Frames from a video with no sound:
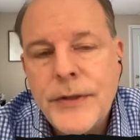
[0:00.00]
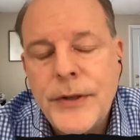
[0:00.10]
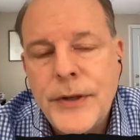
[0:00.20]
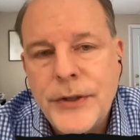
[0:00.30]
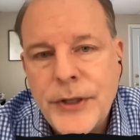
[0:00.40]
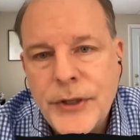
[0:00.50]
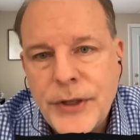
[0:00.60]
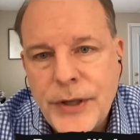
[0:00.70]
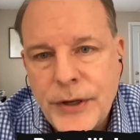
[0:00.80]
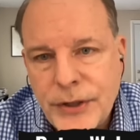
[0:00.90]
So there's
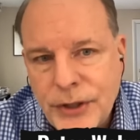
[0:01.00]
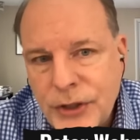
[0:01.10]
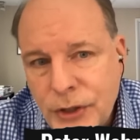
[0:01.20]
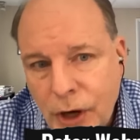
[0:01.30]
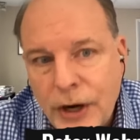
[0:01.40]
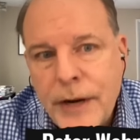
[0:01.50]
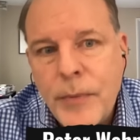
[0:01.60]
this there's this starting